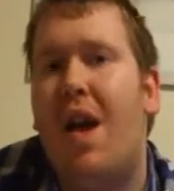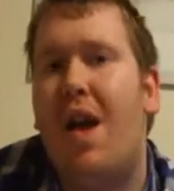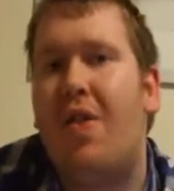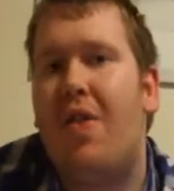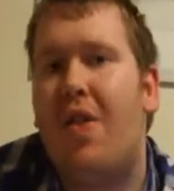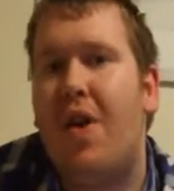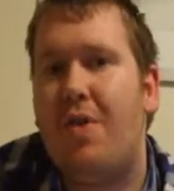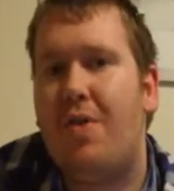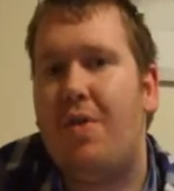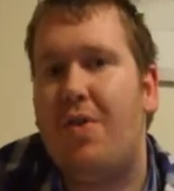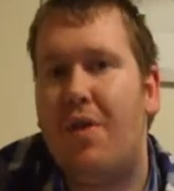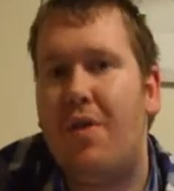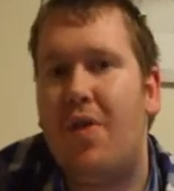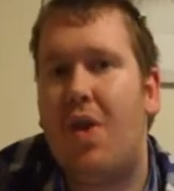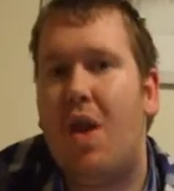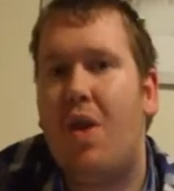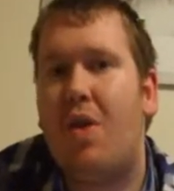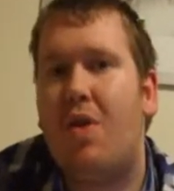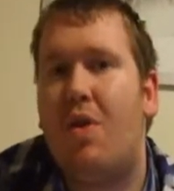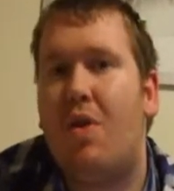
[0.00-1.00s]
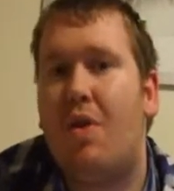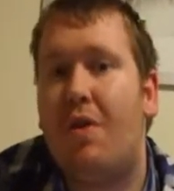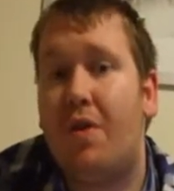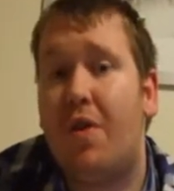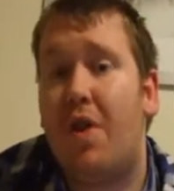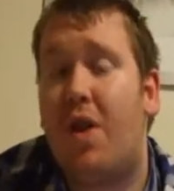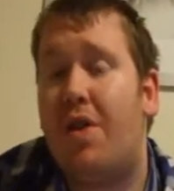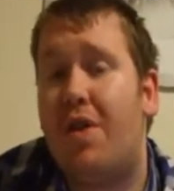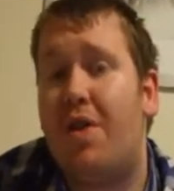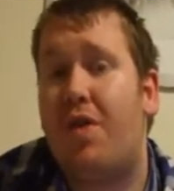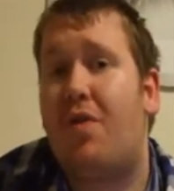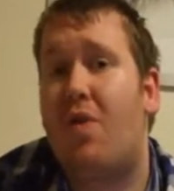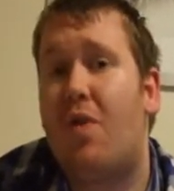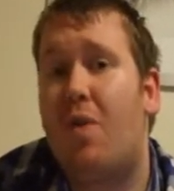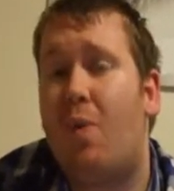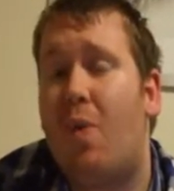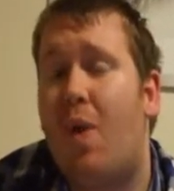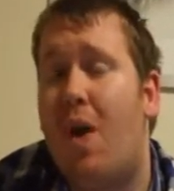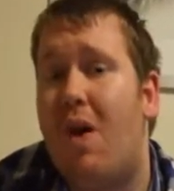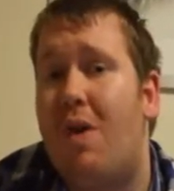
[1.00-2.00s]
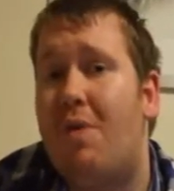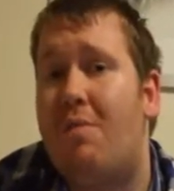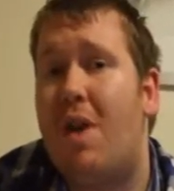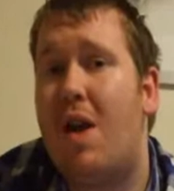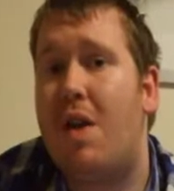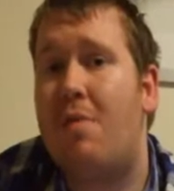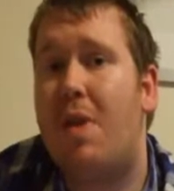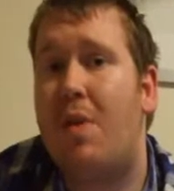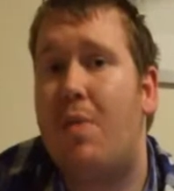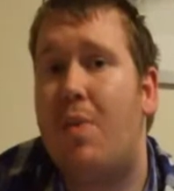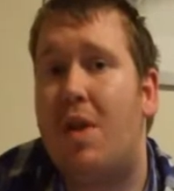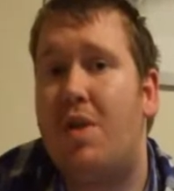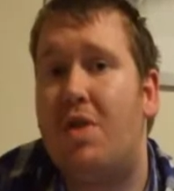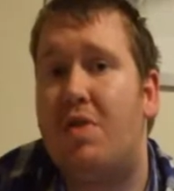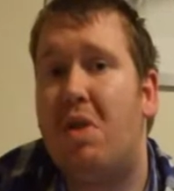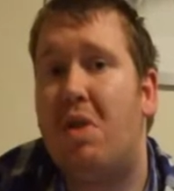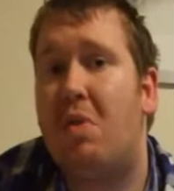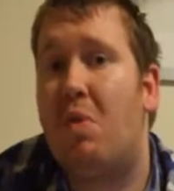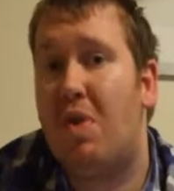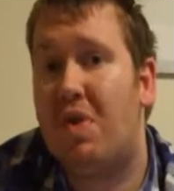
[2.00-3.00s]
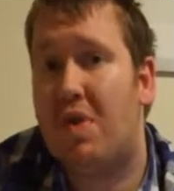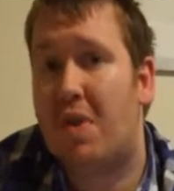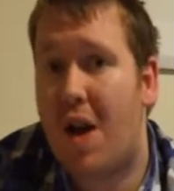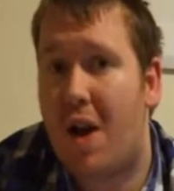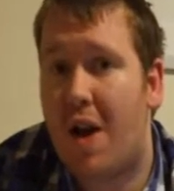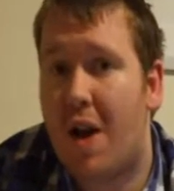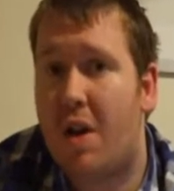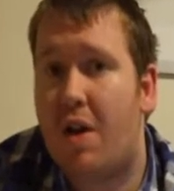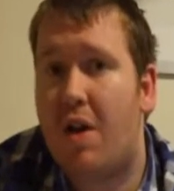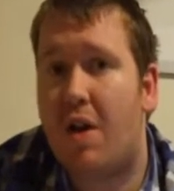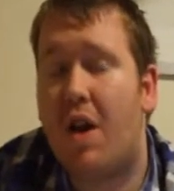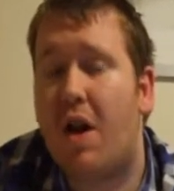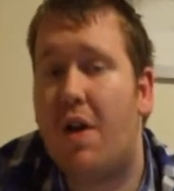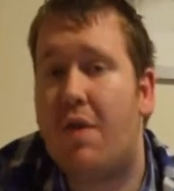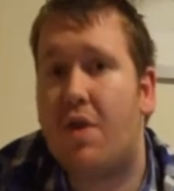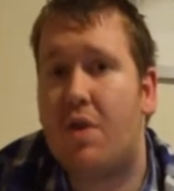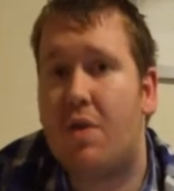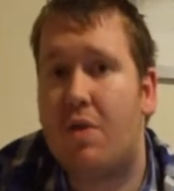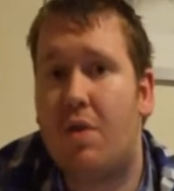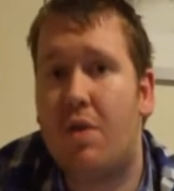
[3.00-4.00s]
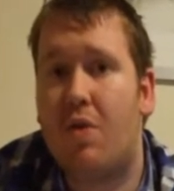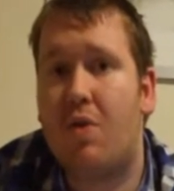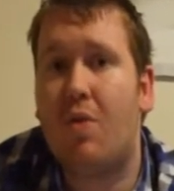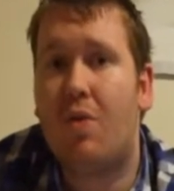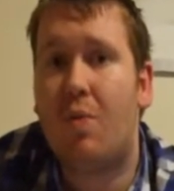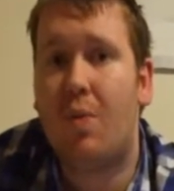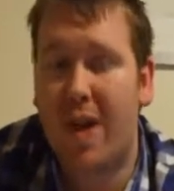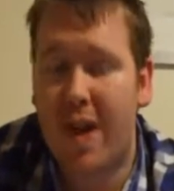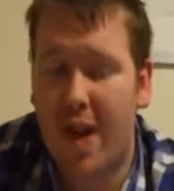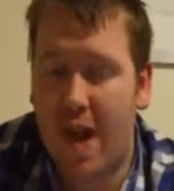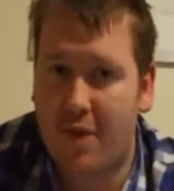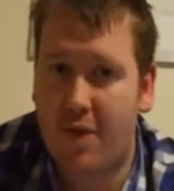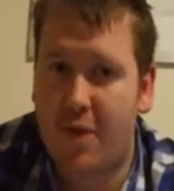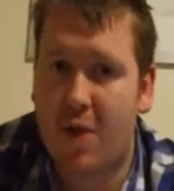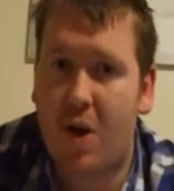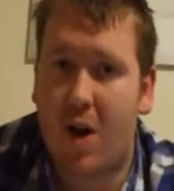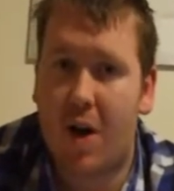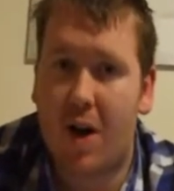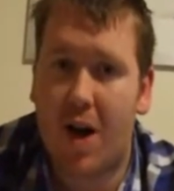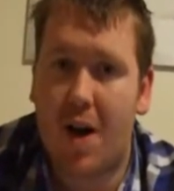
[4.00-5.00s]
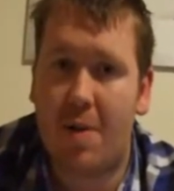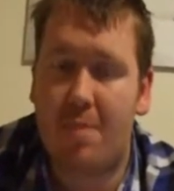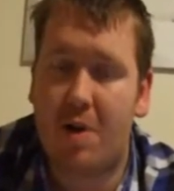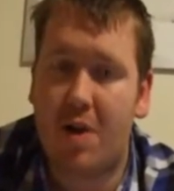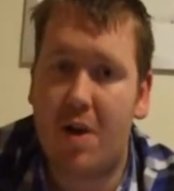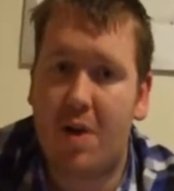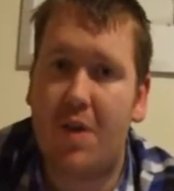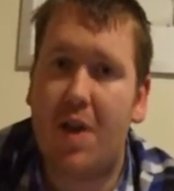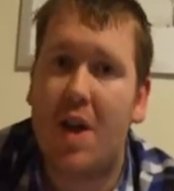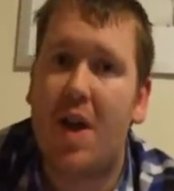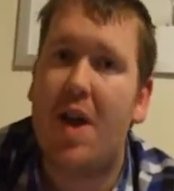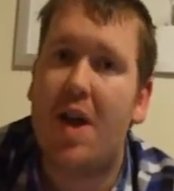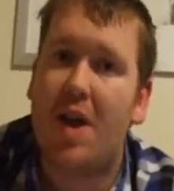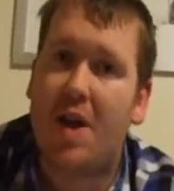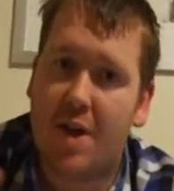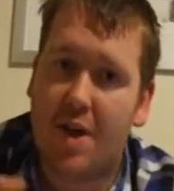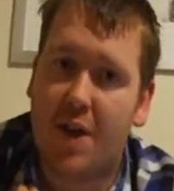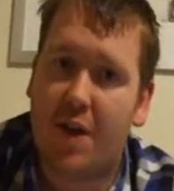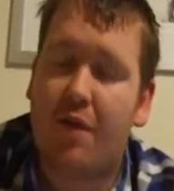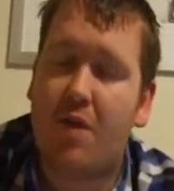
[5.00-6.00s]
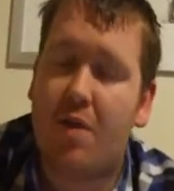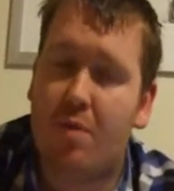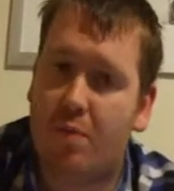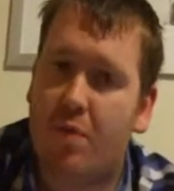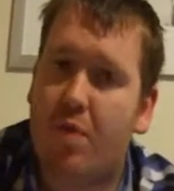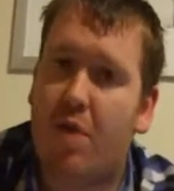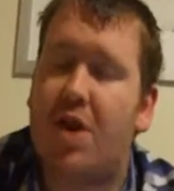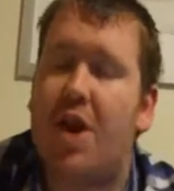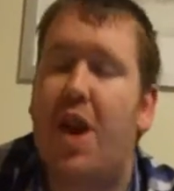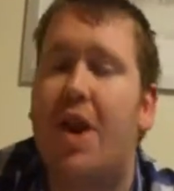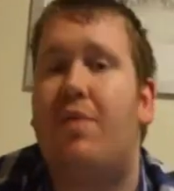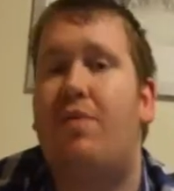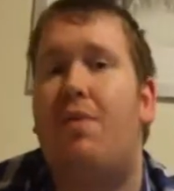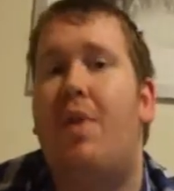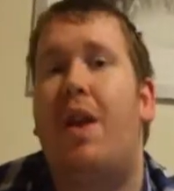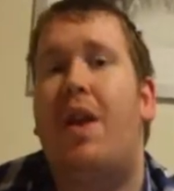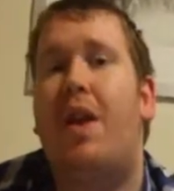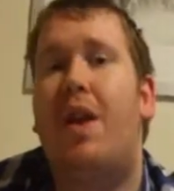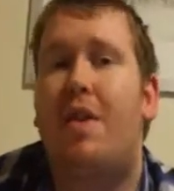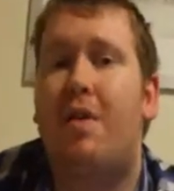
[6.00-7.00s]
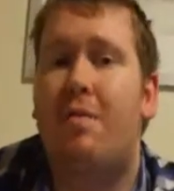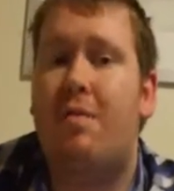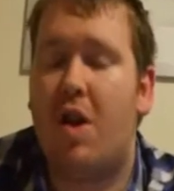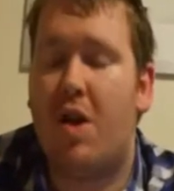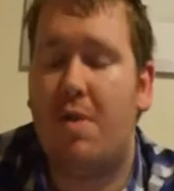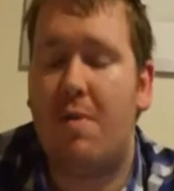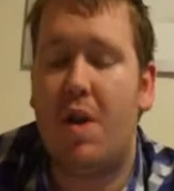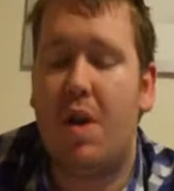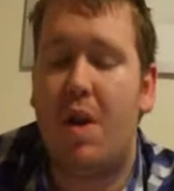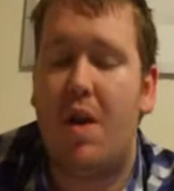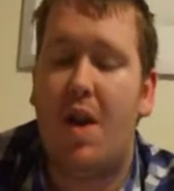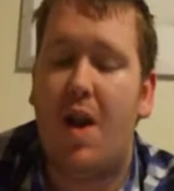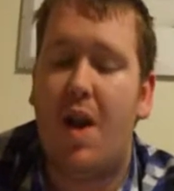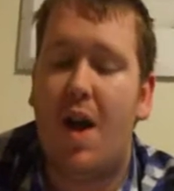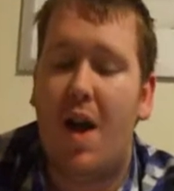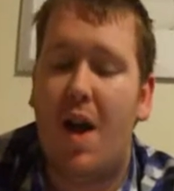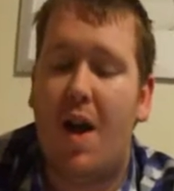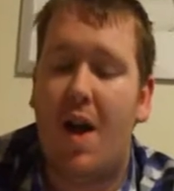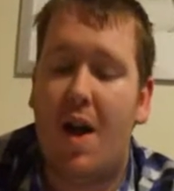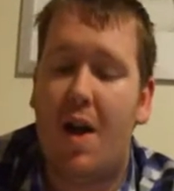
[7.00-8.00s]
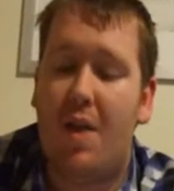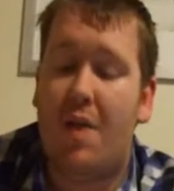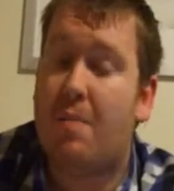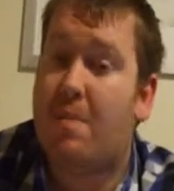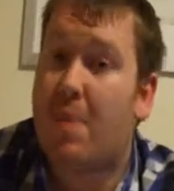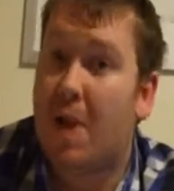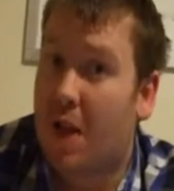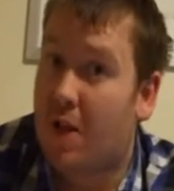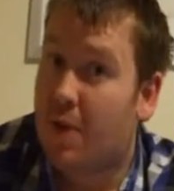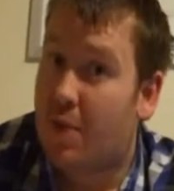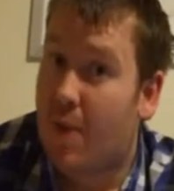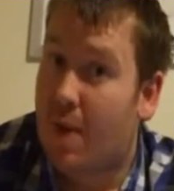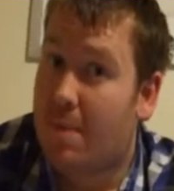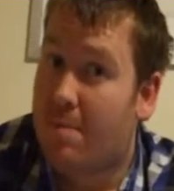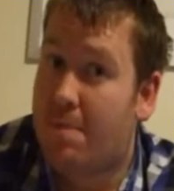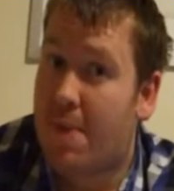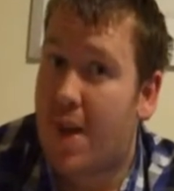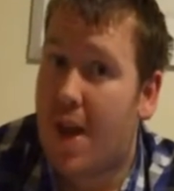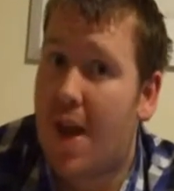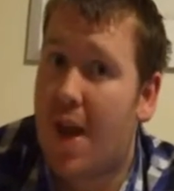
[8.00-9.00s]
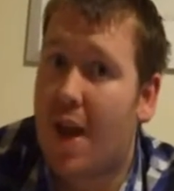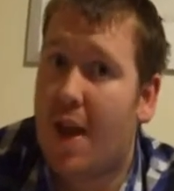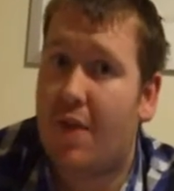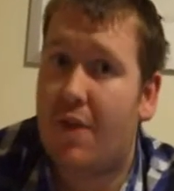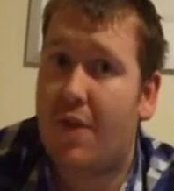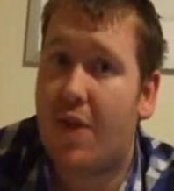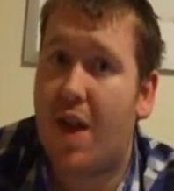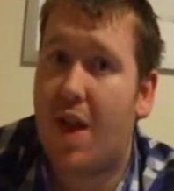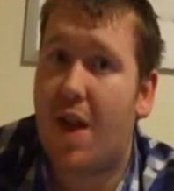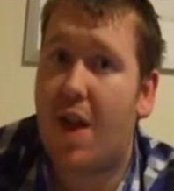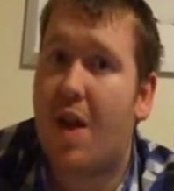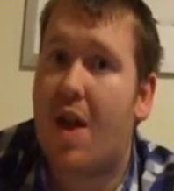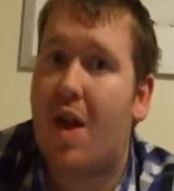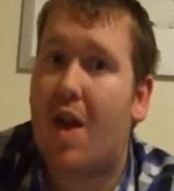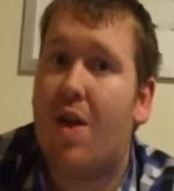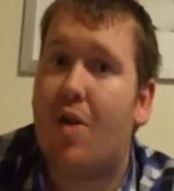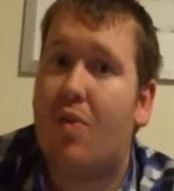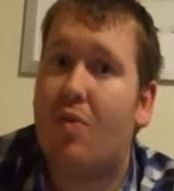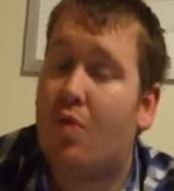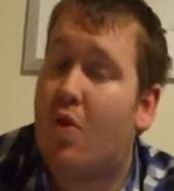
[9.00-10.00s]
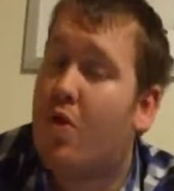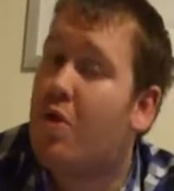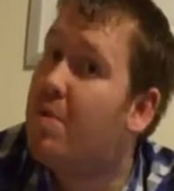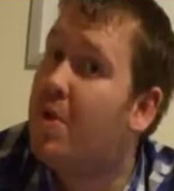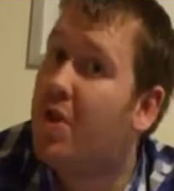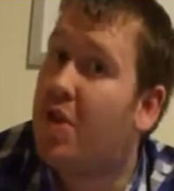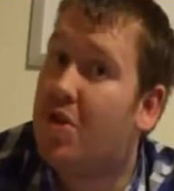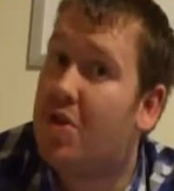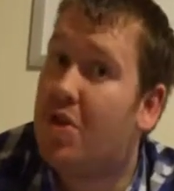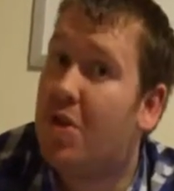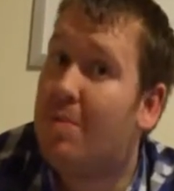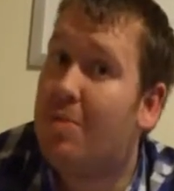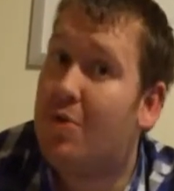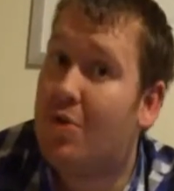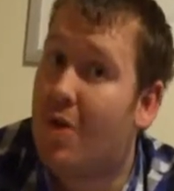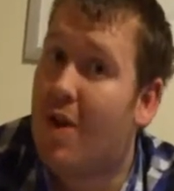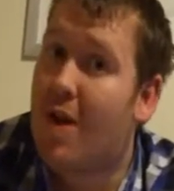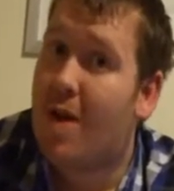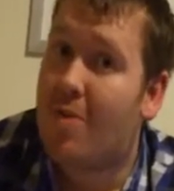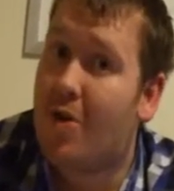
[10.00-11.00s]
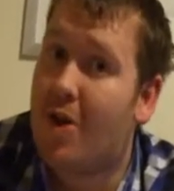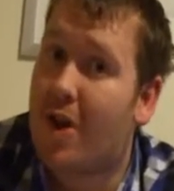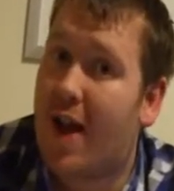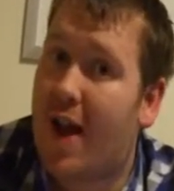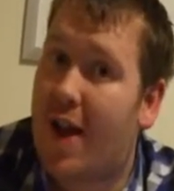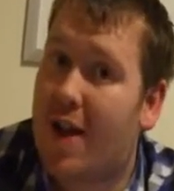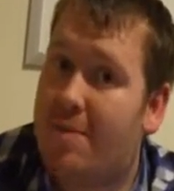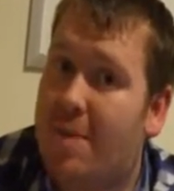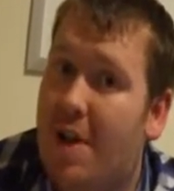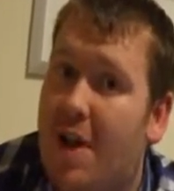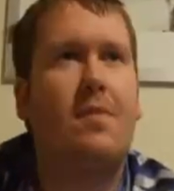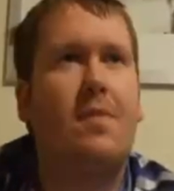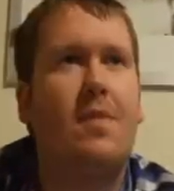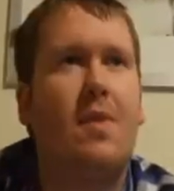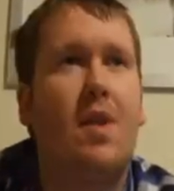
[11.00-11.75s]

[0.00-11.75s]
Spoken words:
Those of you who have followed us for a while may be wondering what's going on. After all, we have got a couple of different projects running at the moment, the biggest one being the Room at the Top Drama Academy.